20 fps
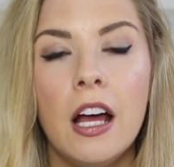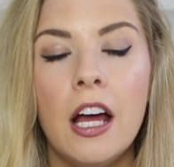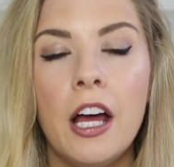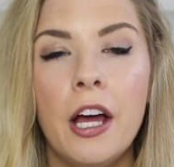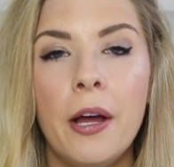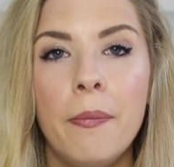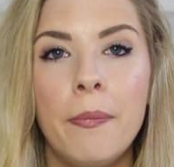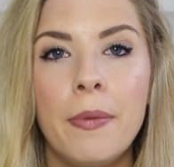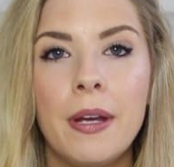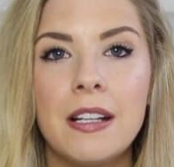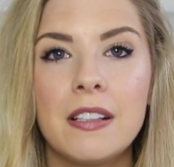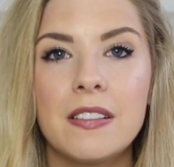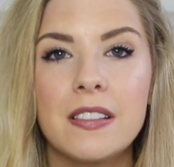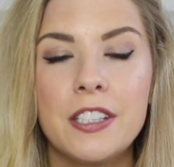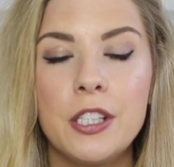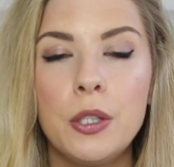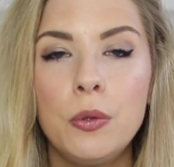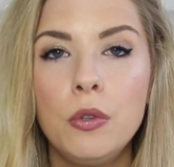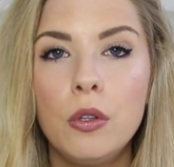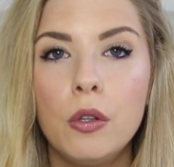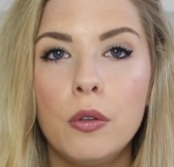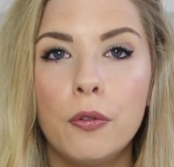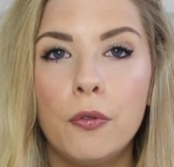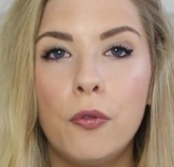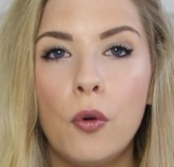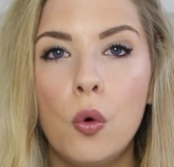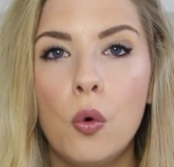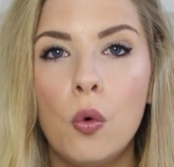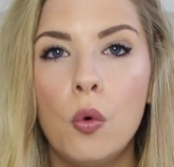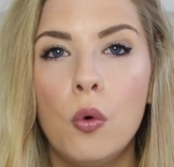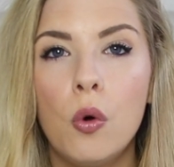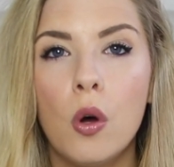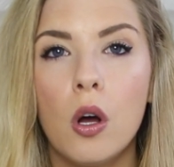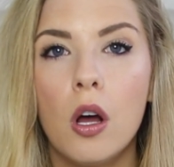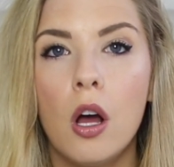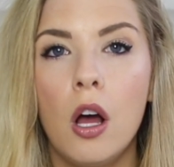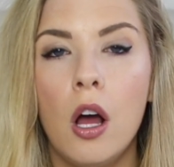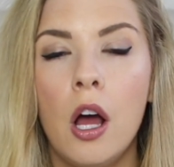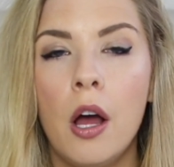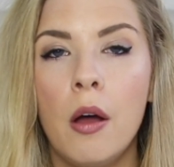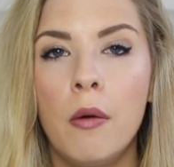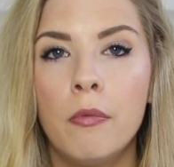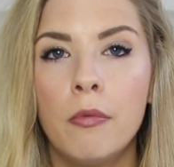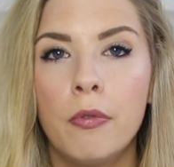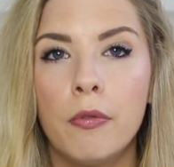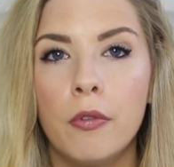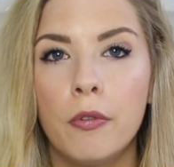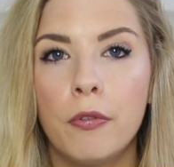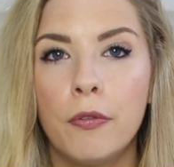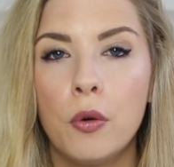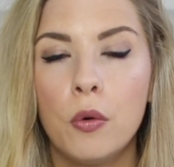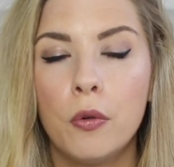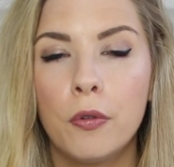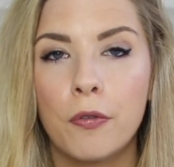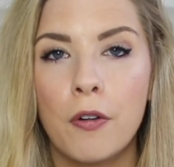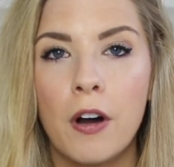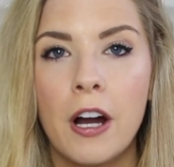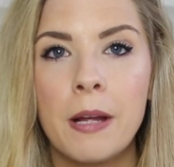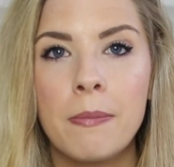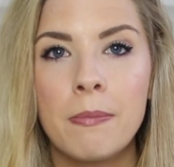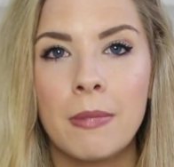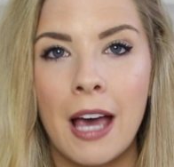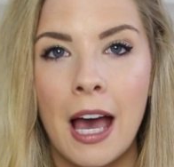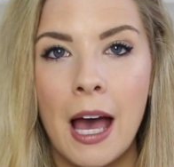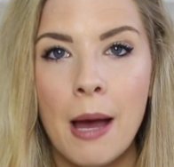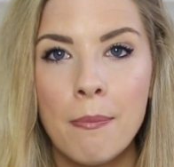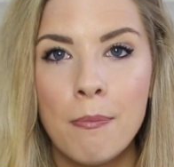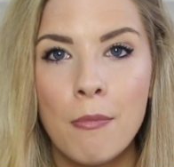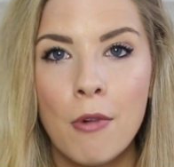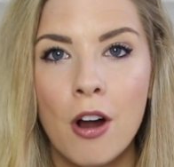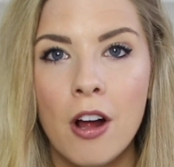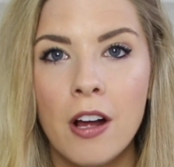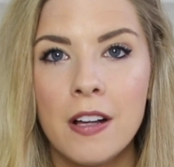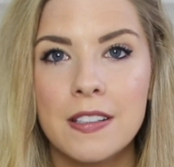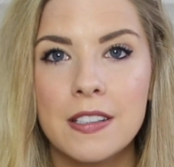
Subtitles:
It's still not a full frame camera.